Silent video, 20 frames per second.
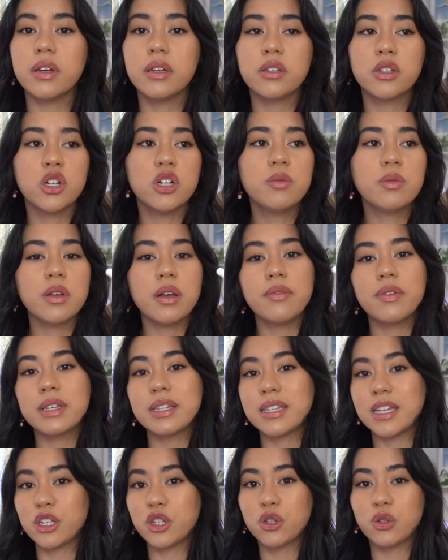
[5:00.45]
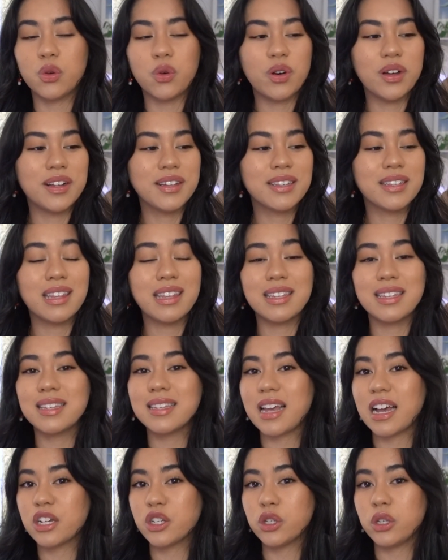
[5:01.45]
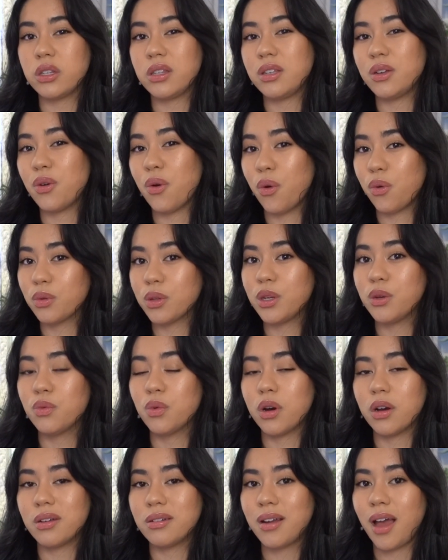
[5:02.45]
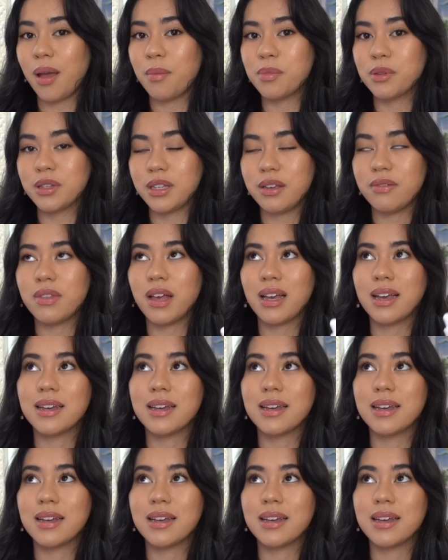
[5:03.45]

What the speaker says: In terms of essential oils, this is actually the only one I believe that